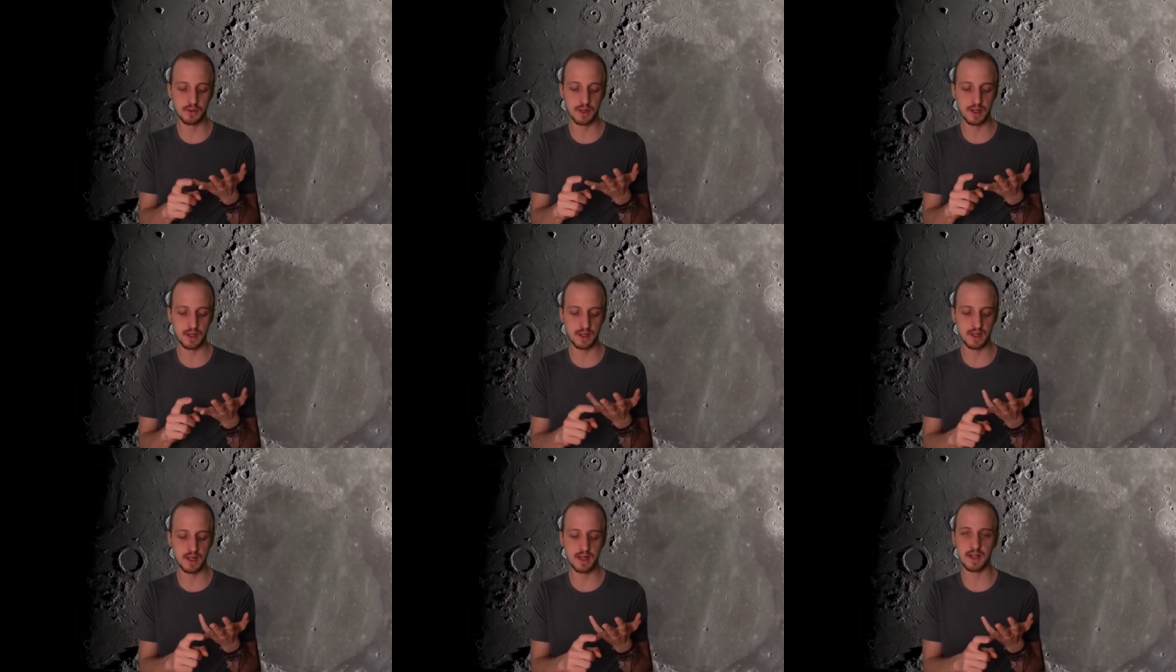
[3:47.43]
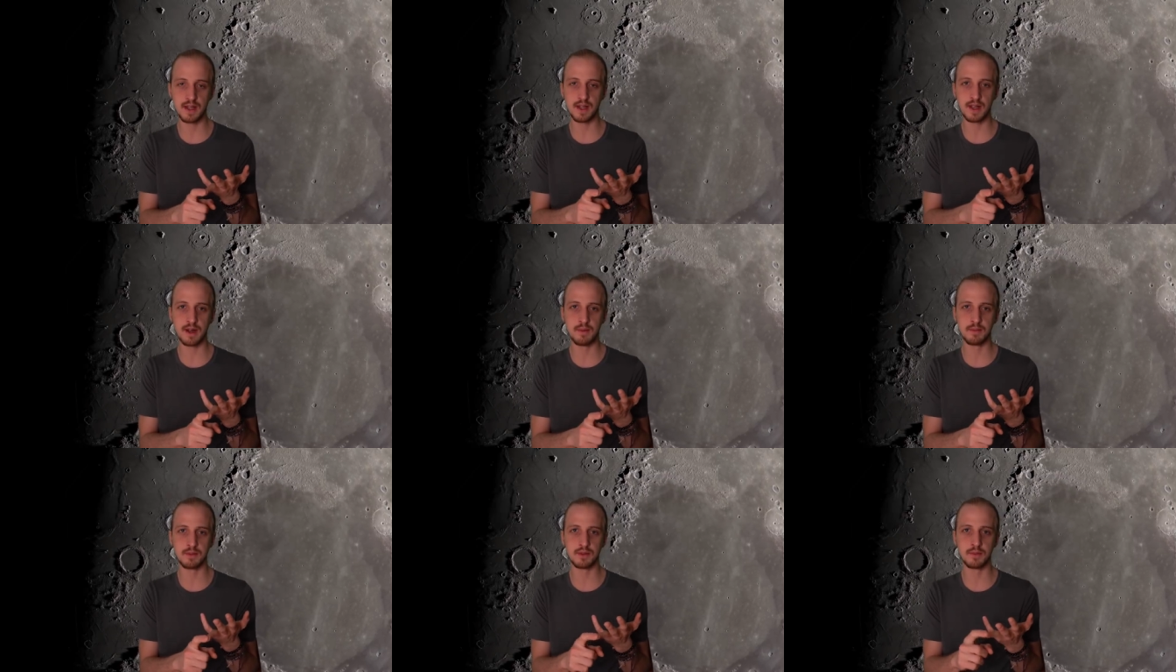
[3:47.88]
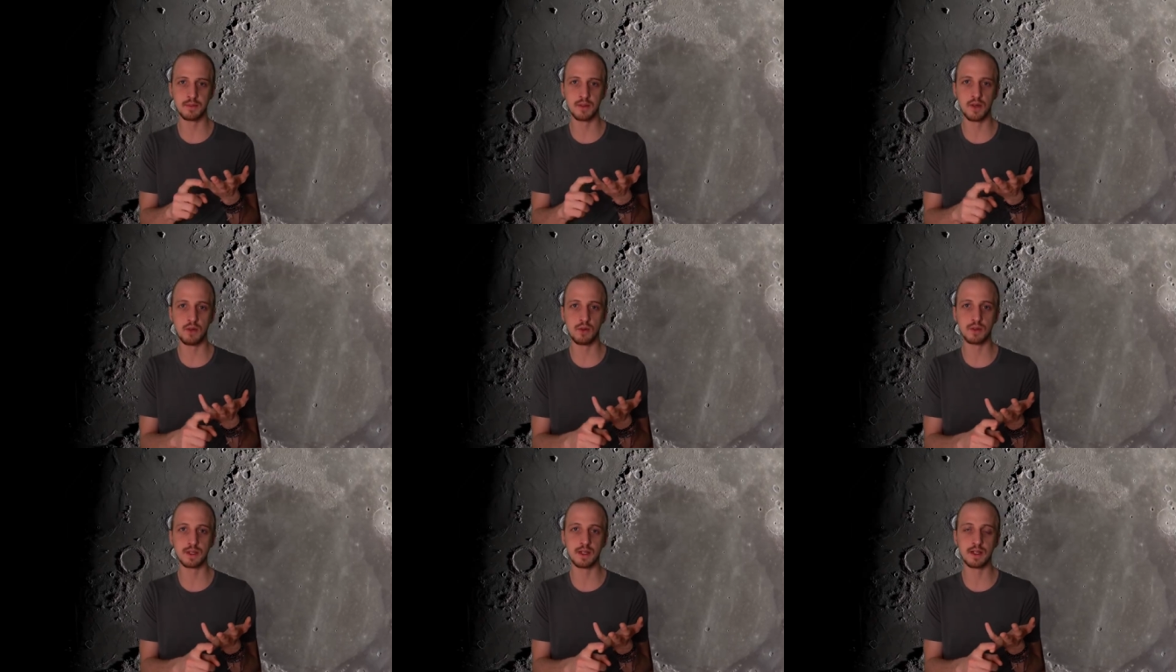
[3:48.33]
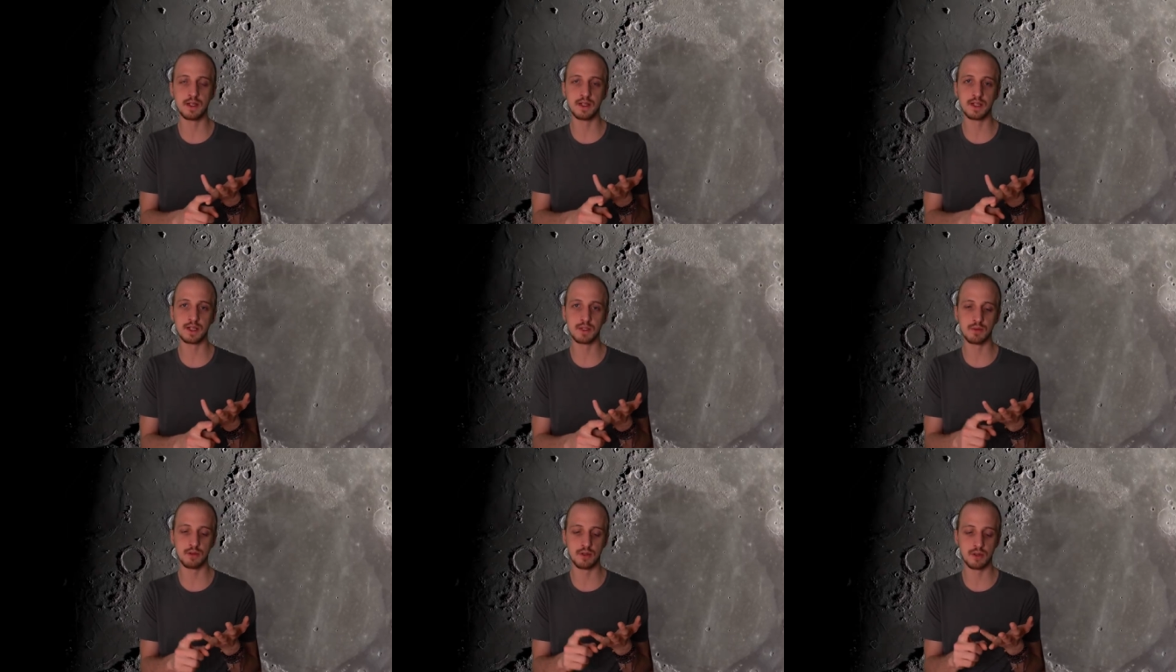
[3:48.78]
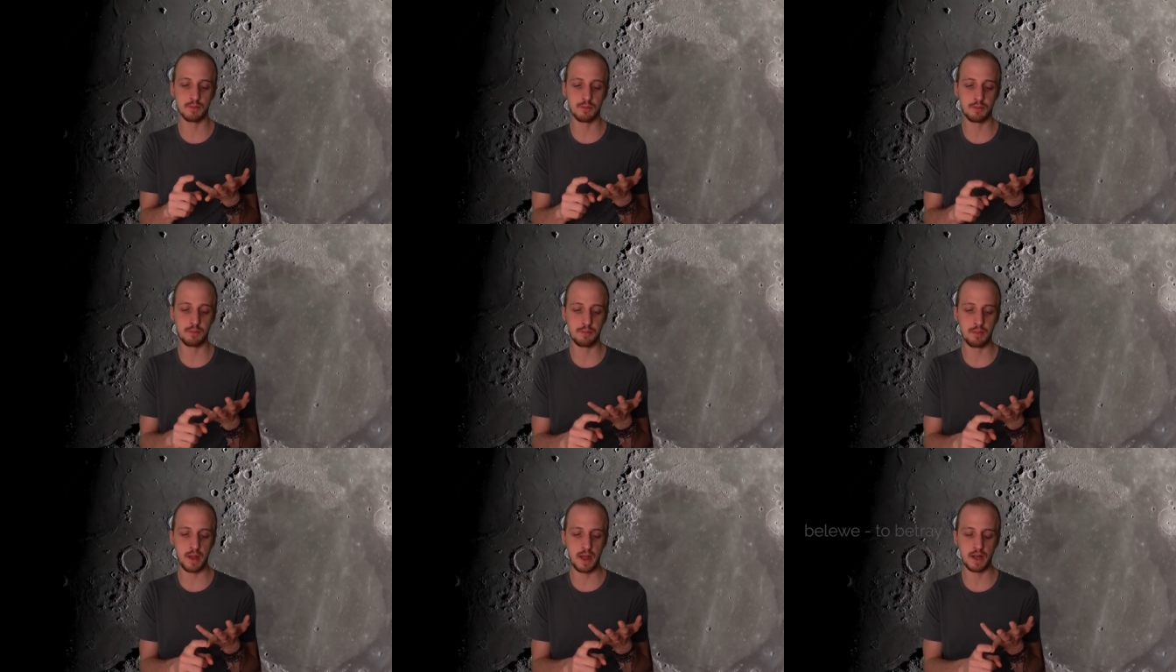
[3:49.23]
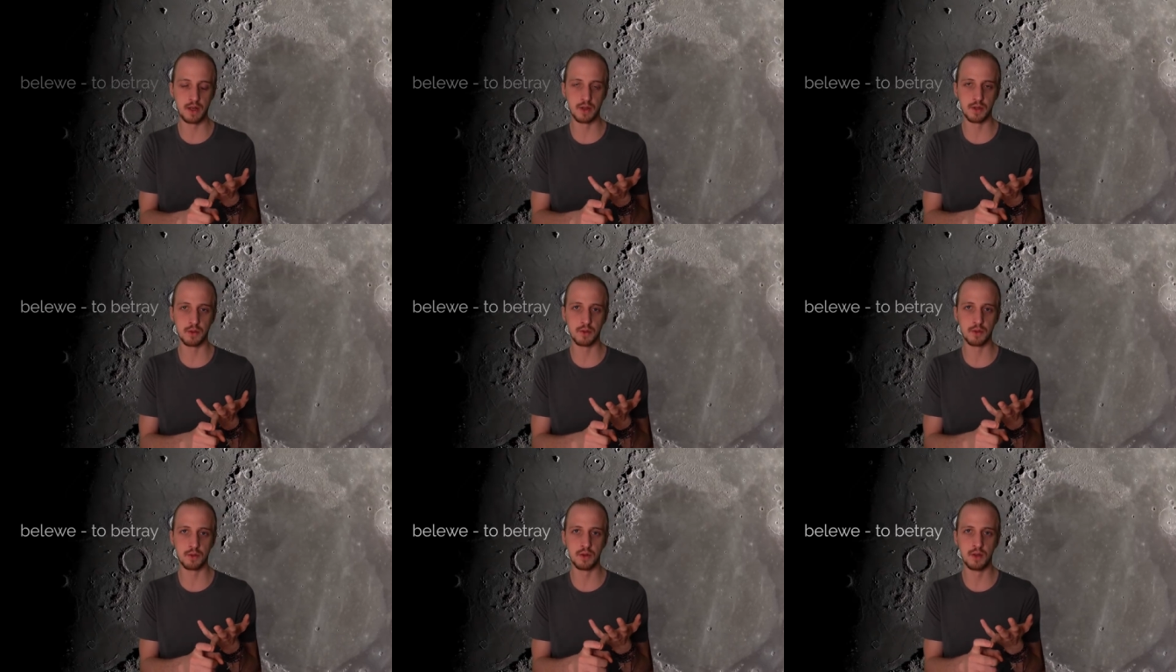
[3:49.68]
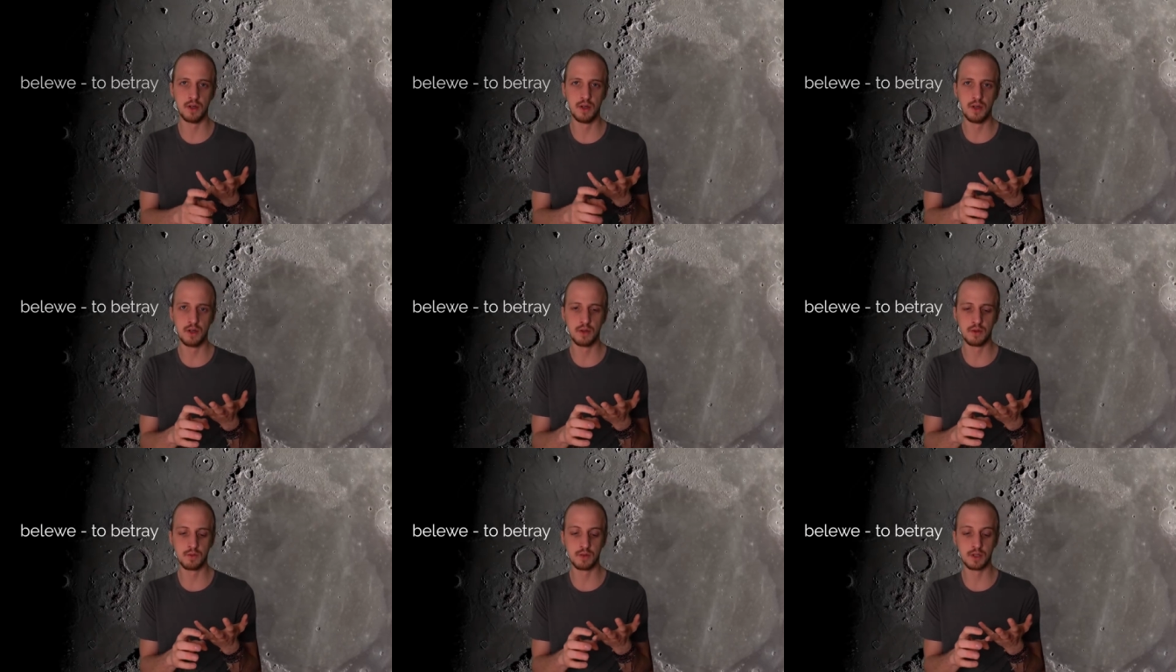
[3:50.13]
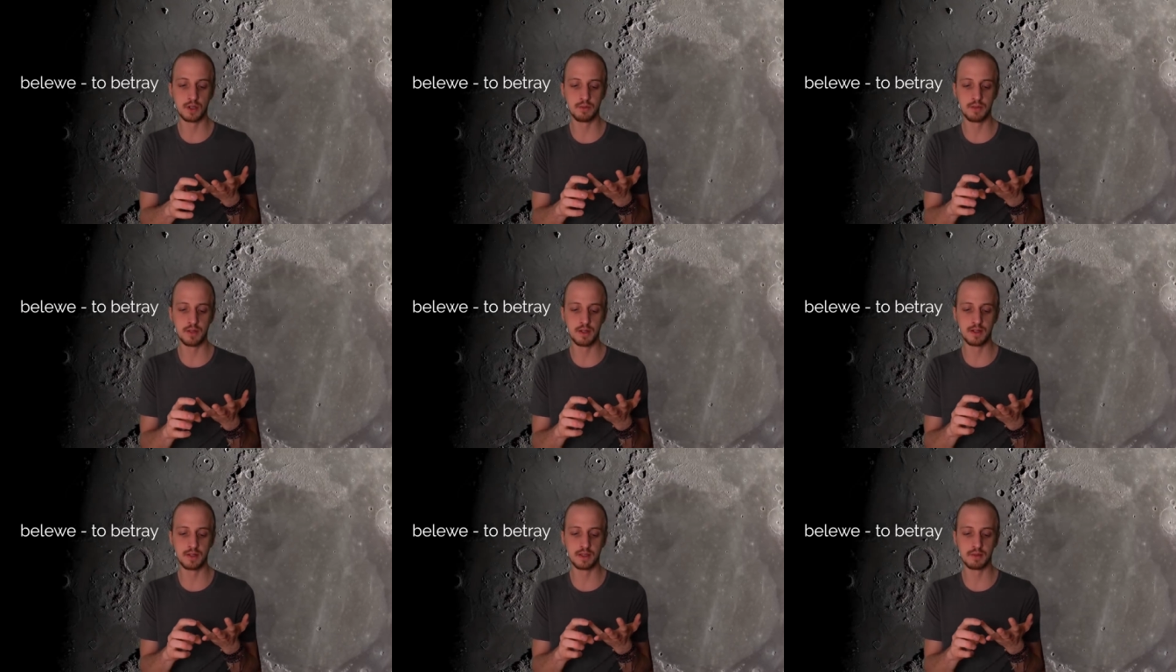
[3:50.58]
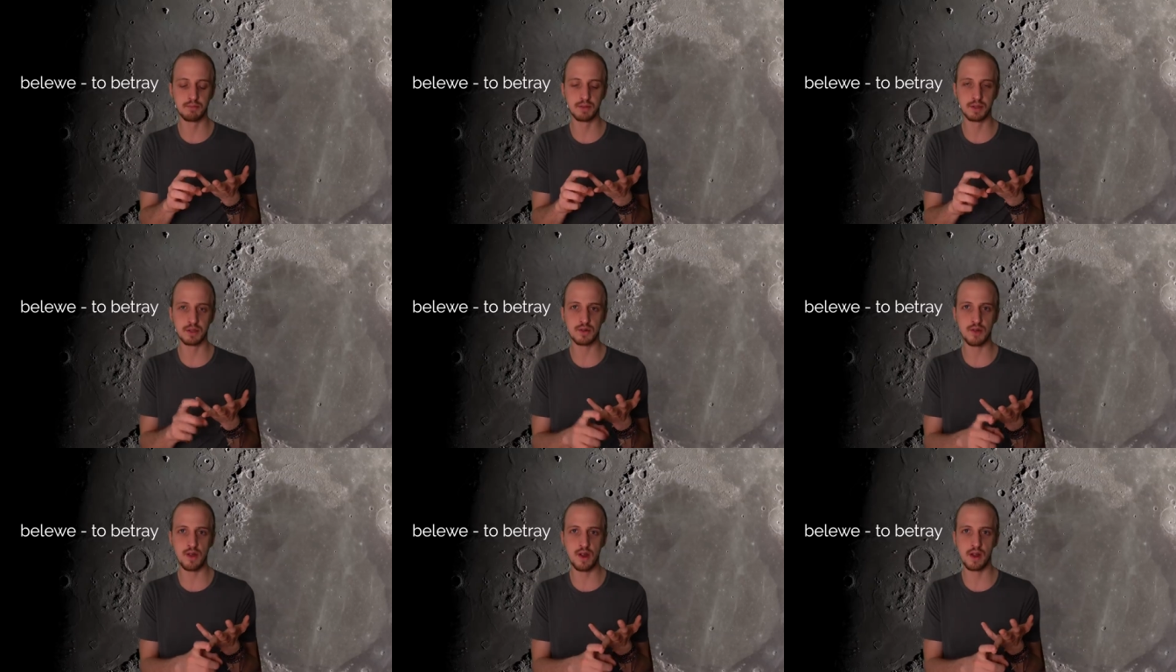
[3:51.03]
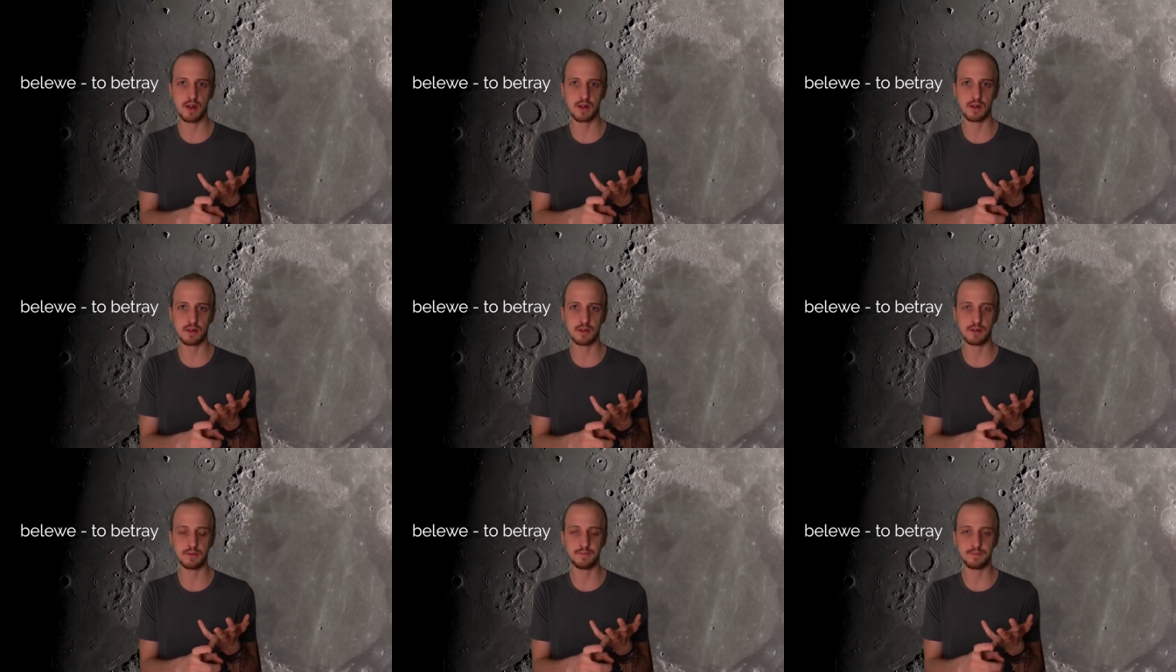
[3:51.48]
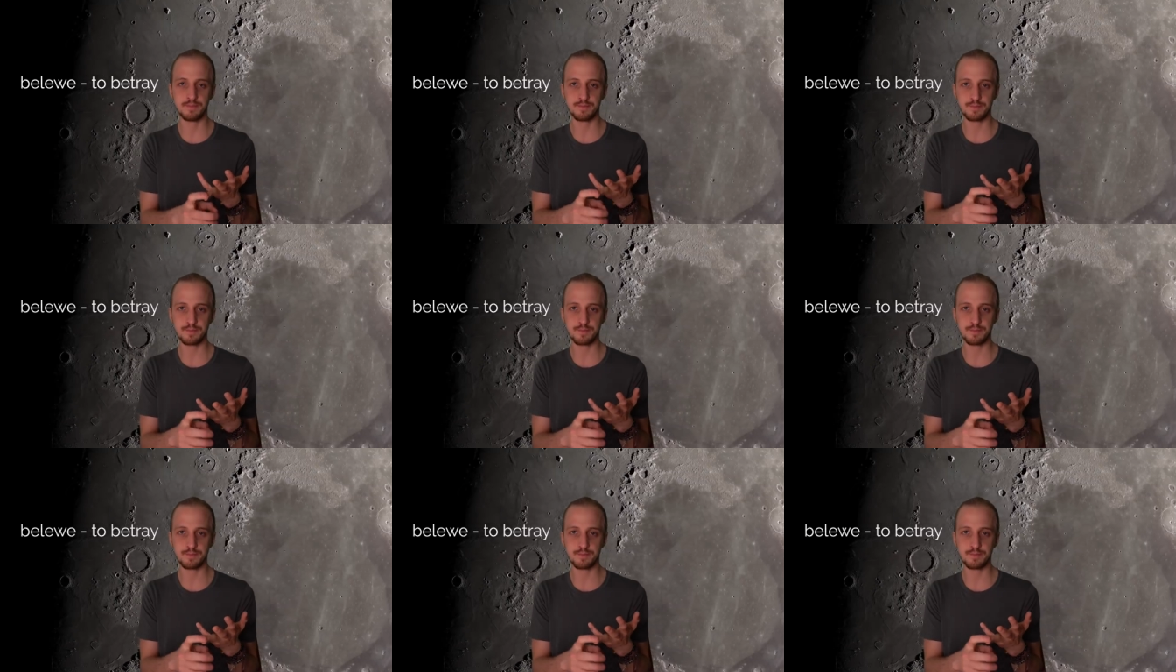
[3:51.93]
They think it comes from the Old English word belu, which means betrayal,